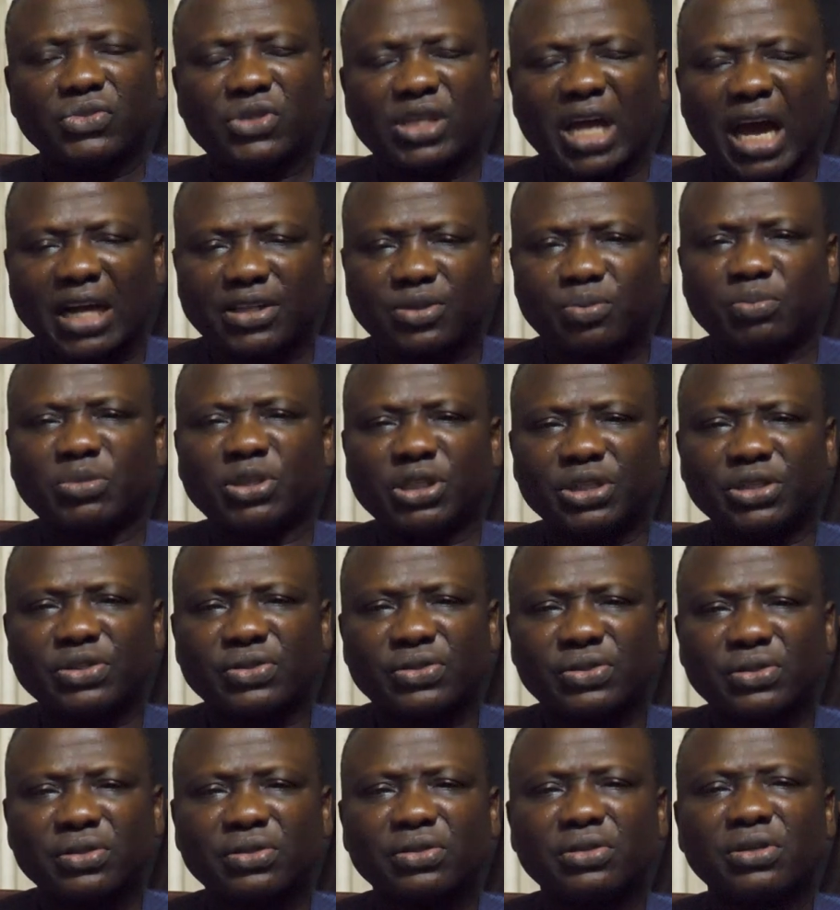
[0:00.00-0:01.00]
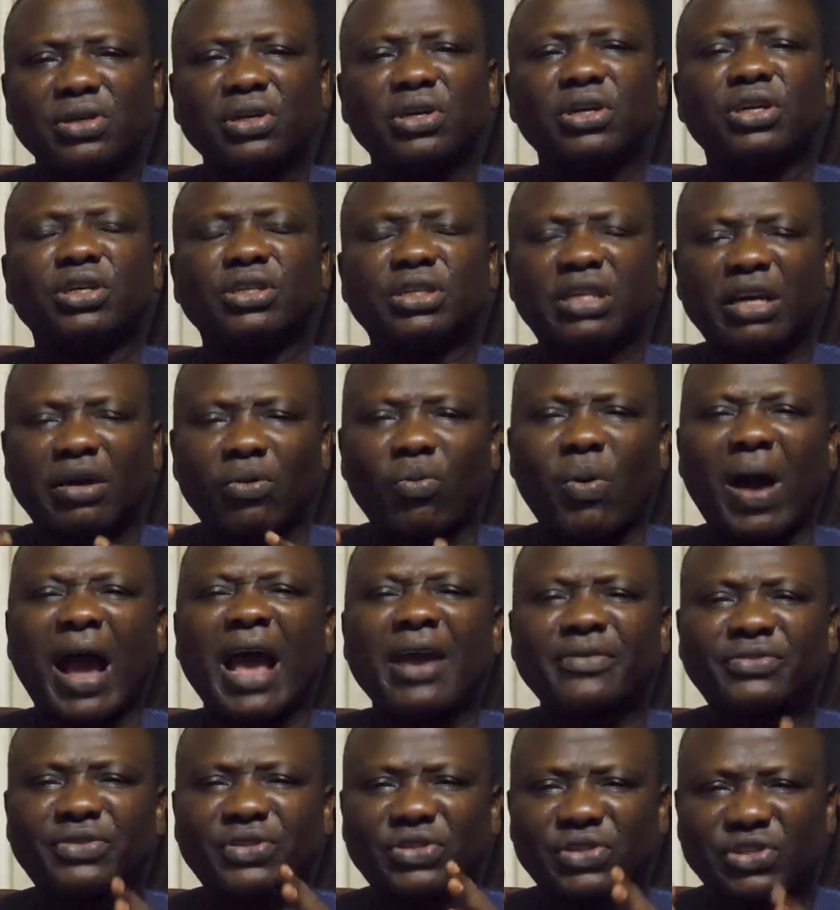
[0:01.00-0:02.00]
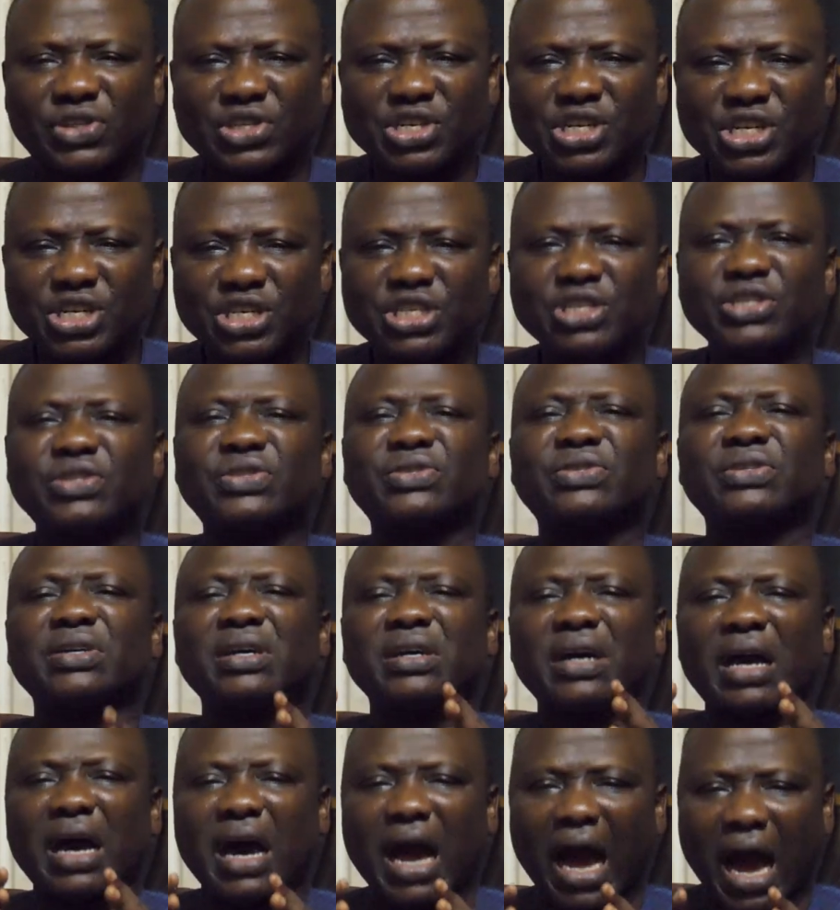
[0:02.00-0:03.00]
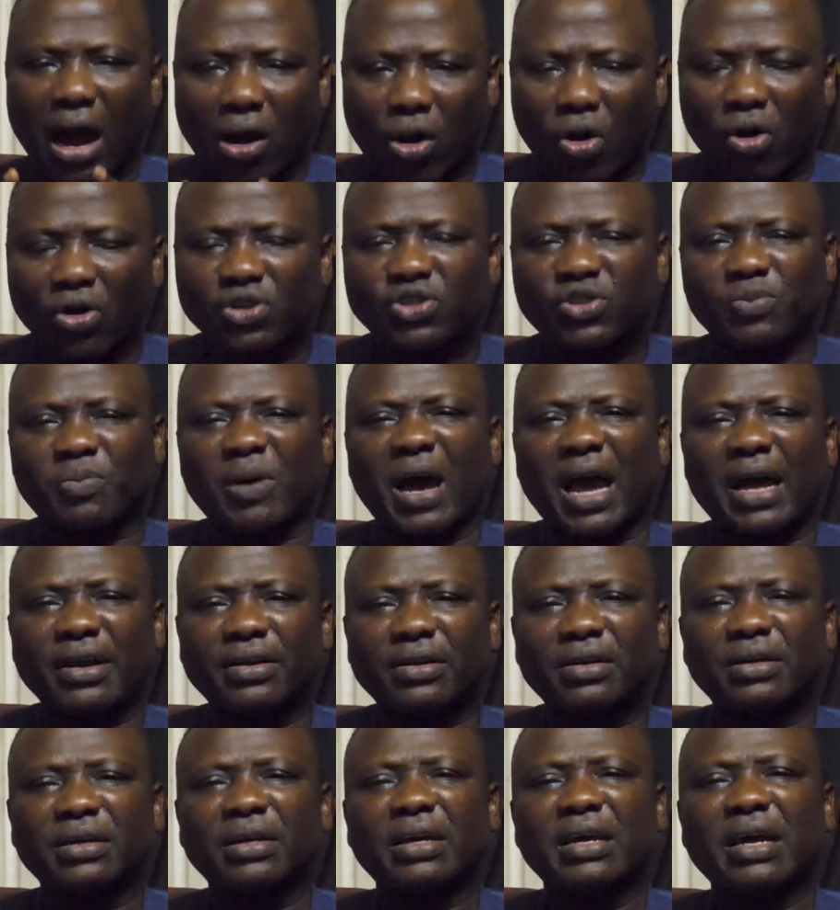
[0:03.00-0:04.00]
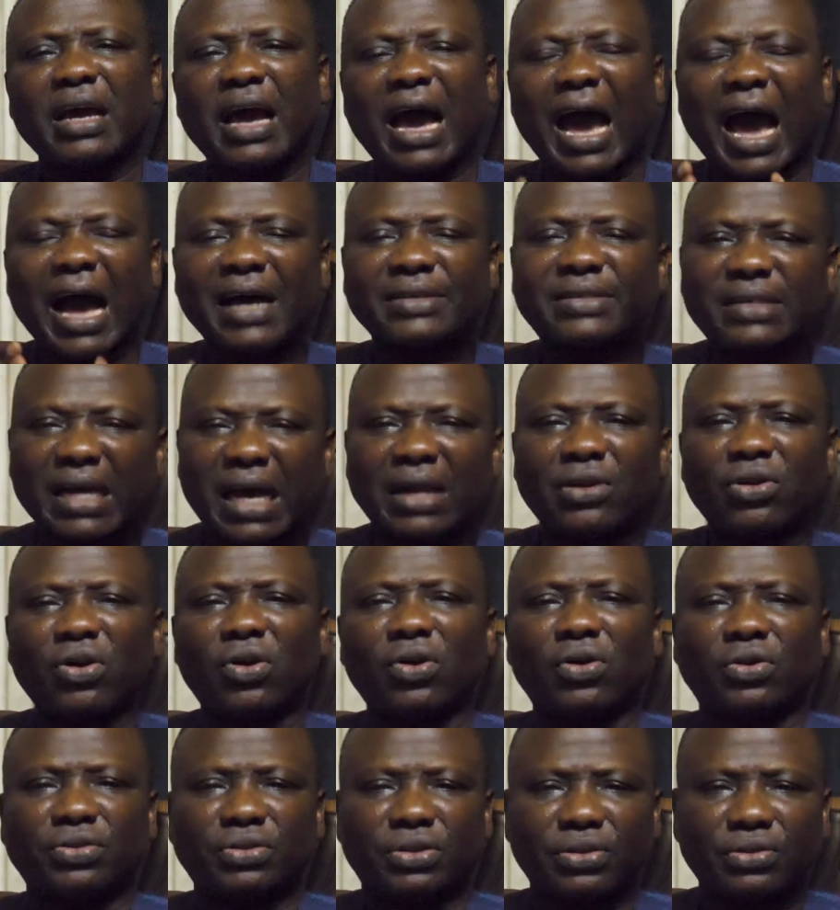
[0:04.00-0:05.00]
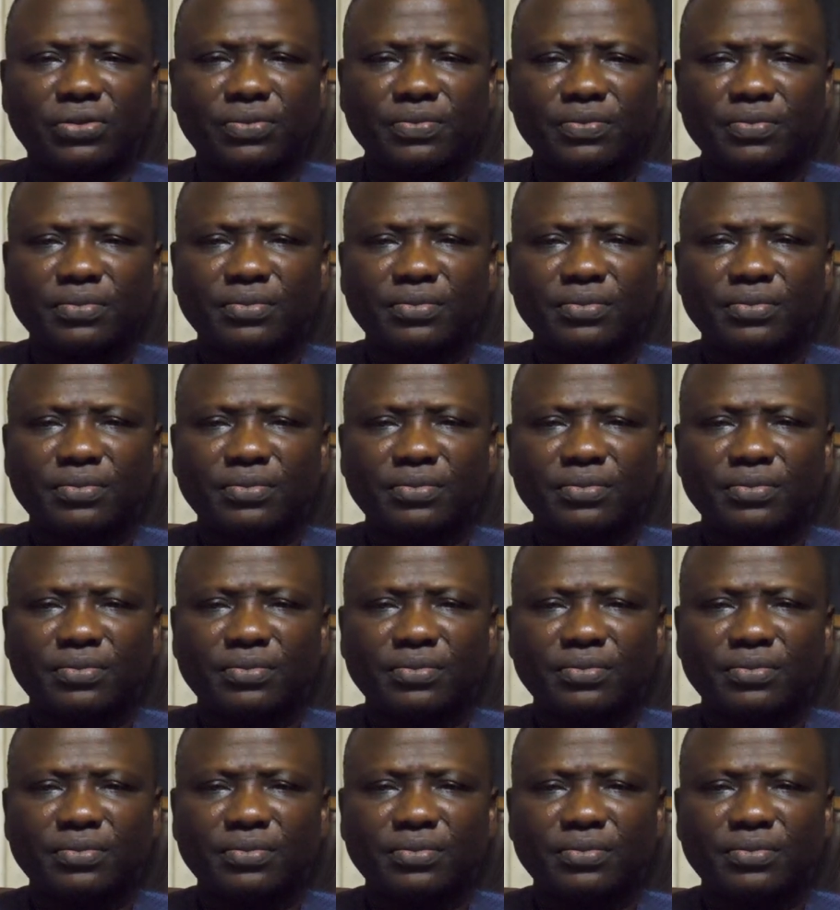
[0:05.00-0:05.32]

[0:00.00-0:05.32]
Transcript: That means the wife sees her husband as her Lord.